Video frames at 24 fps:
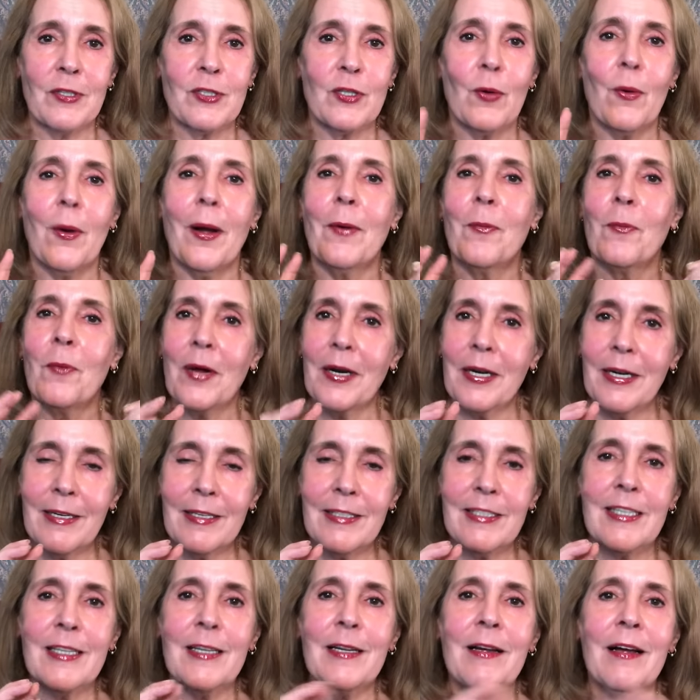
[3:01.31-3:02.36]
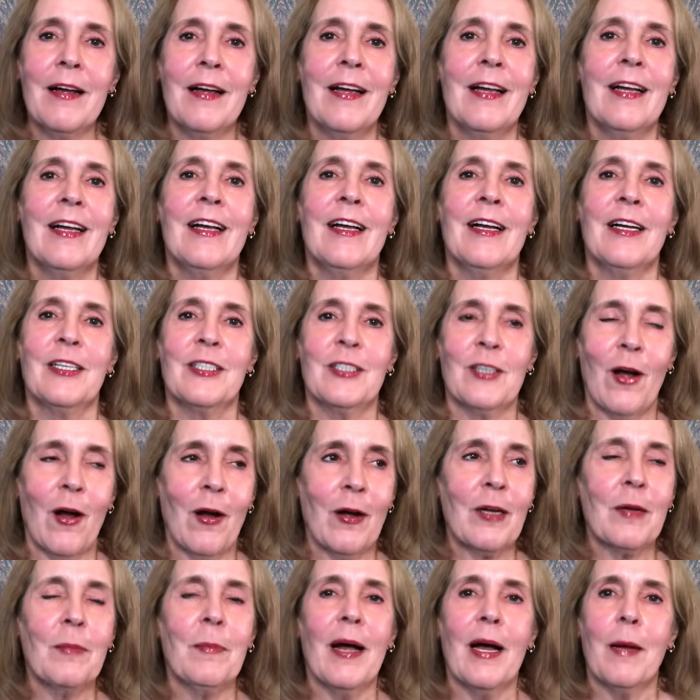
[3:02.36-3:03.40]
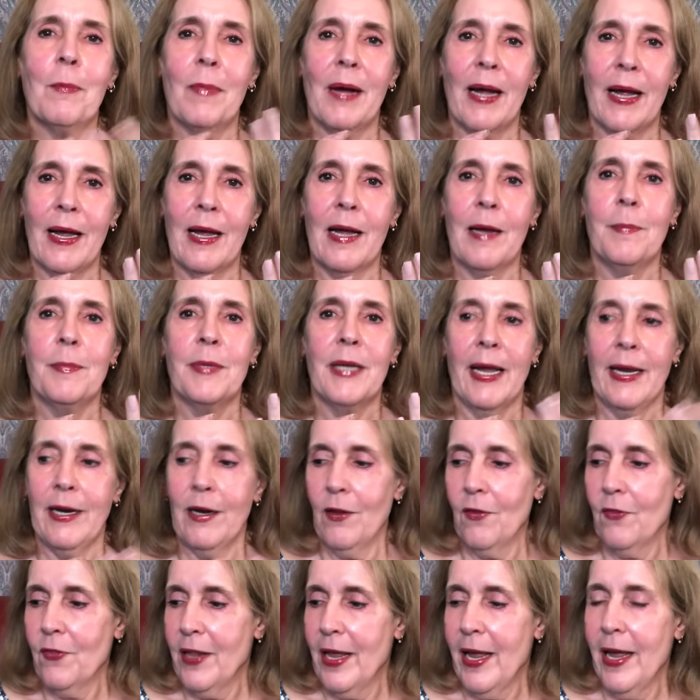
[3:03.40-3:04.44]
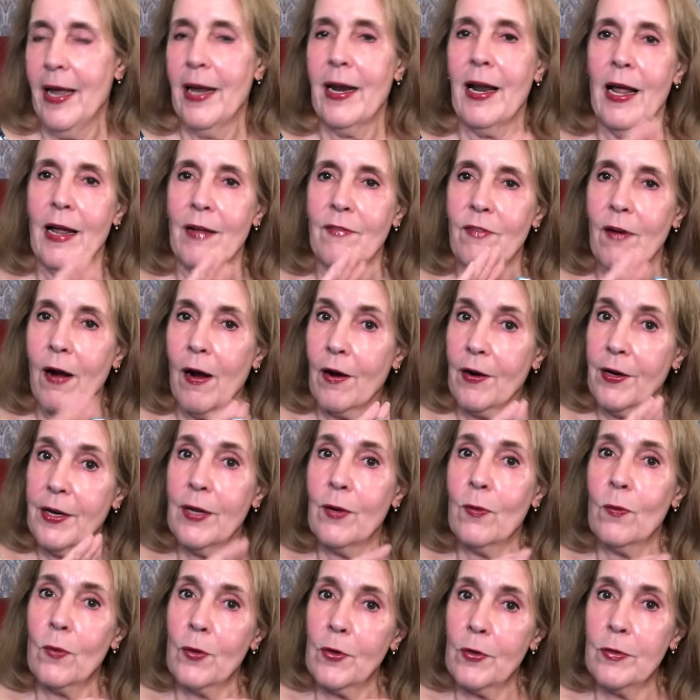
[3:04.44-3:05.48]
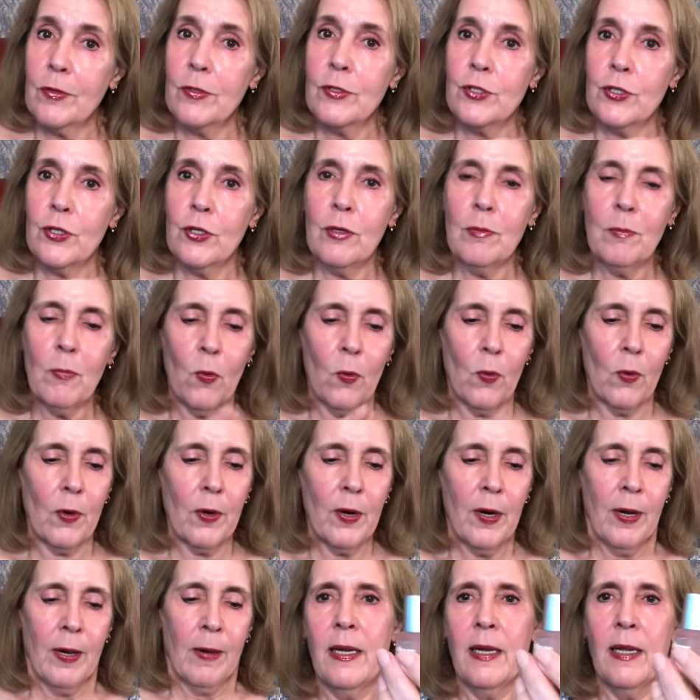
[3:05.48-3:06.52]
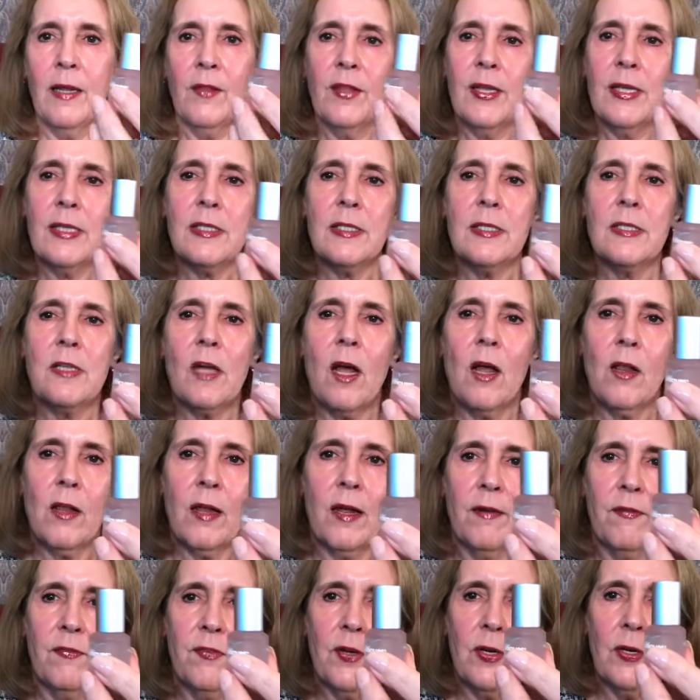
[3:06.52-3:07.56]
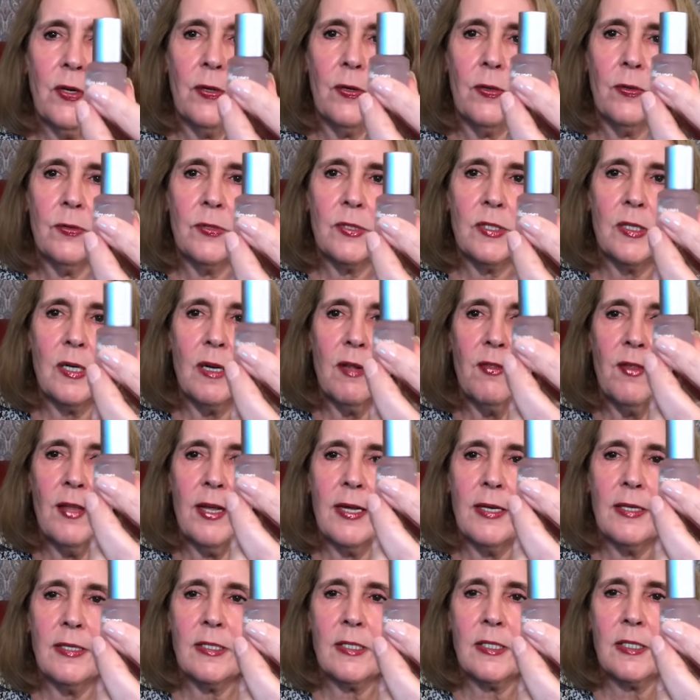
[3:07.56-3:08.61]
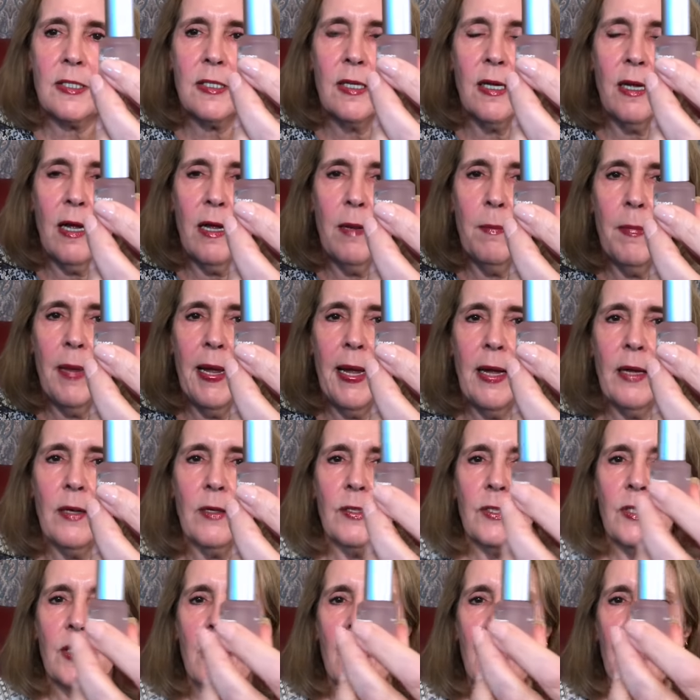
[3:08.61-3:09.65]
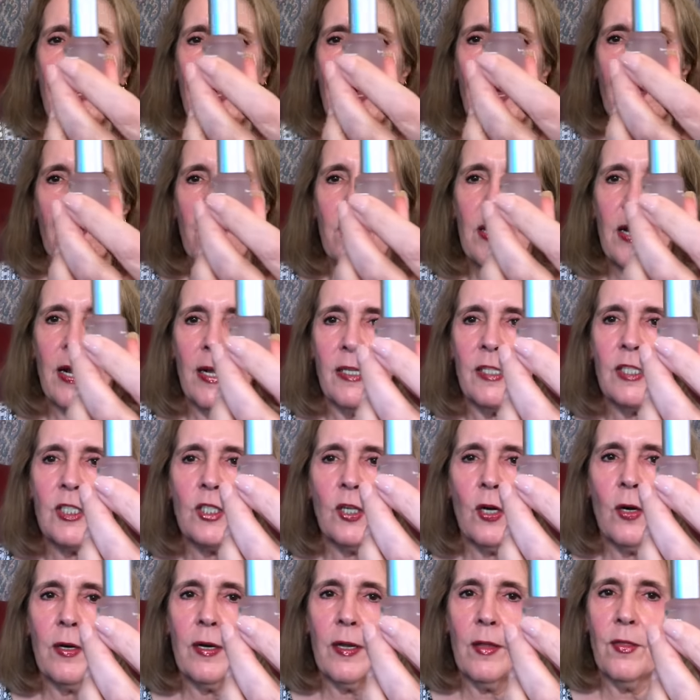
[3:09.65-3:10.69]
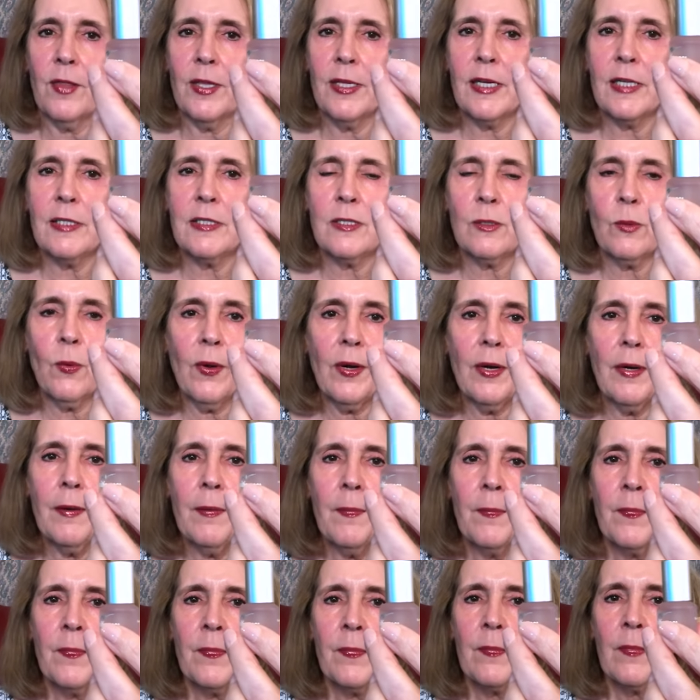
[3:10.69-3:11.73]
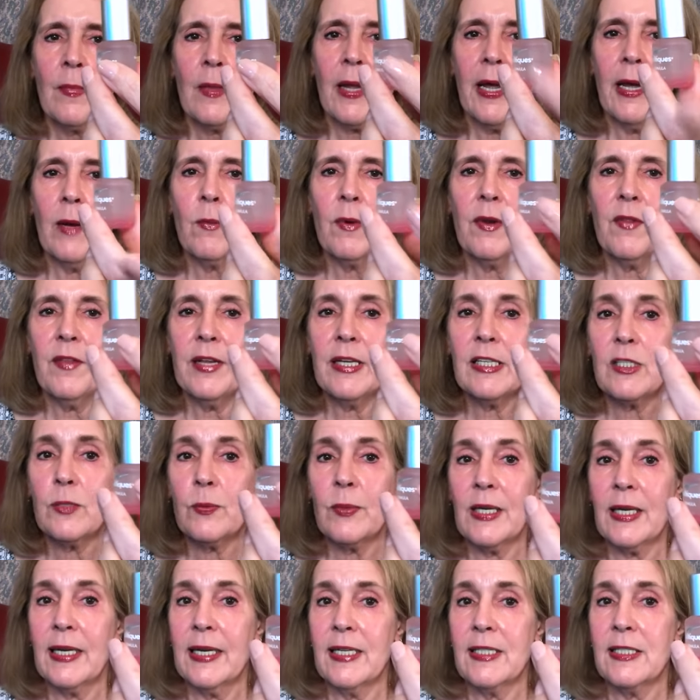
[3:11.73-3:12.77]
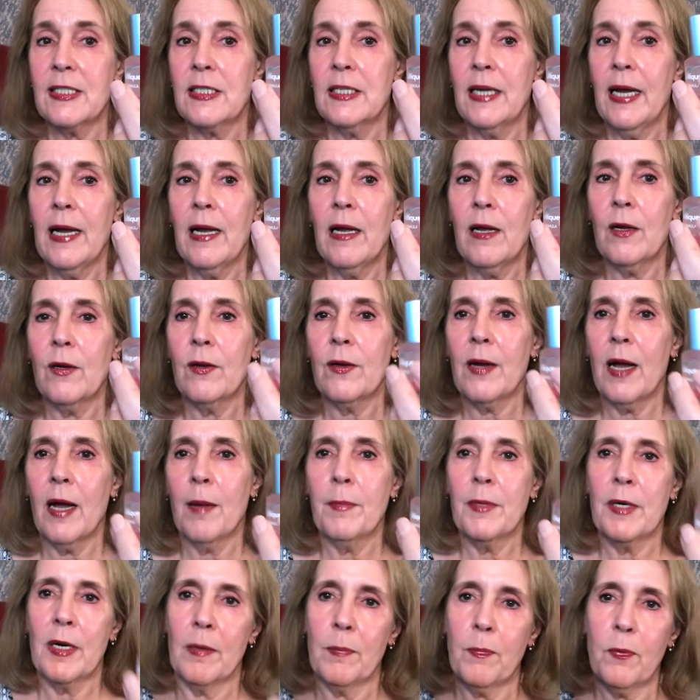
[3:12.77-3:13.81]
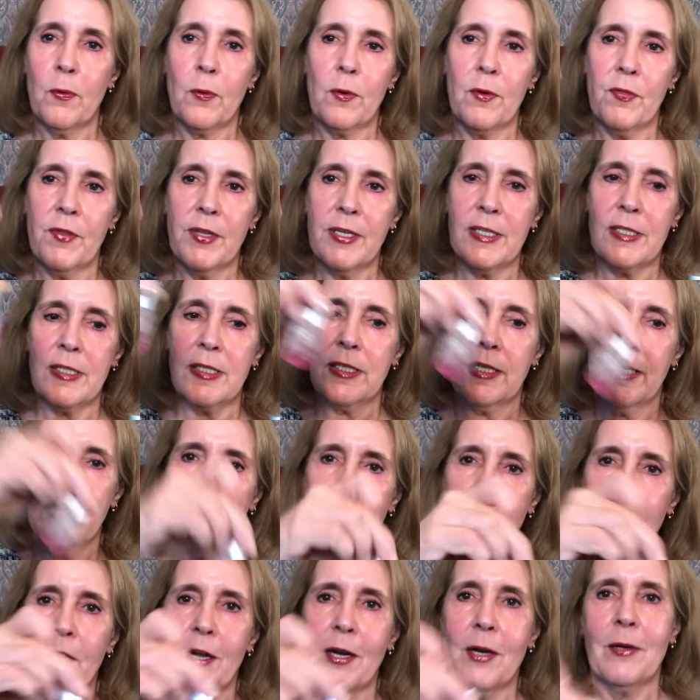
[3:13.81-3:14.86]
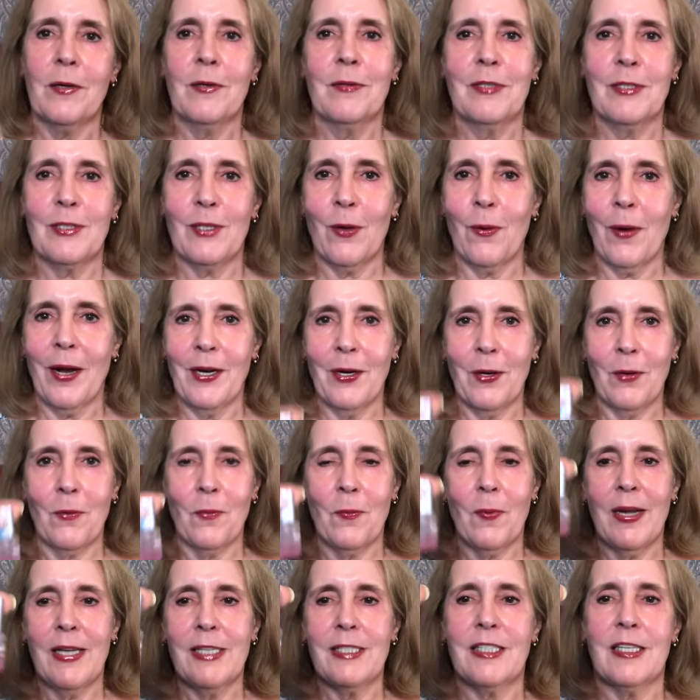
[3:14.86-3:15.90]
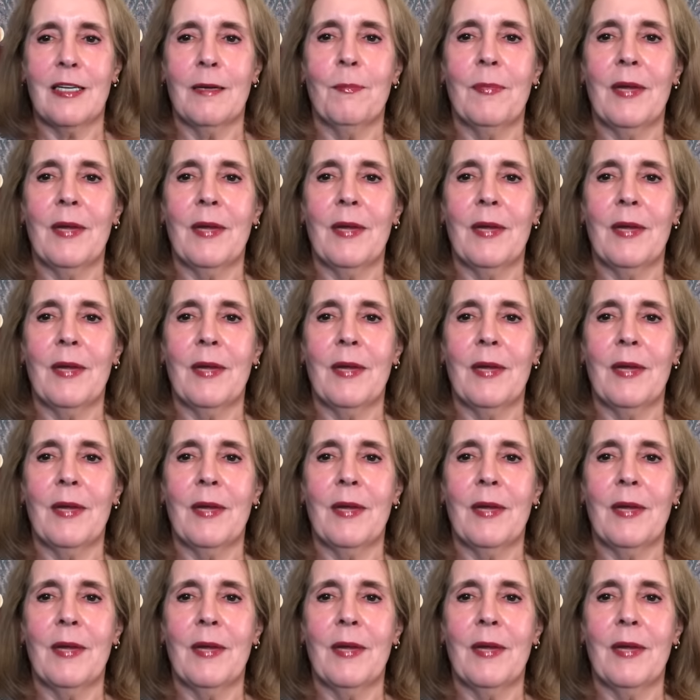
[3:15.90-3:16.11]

So I wanted to talk about my update on that. I've already ordered two more. This is all I've used, this amount, and then I started this one. And when this one gets down, I'm gonna pour this in there so I don't waste it.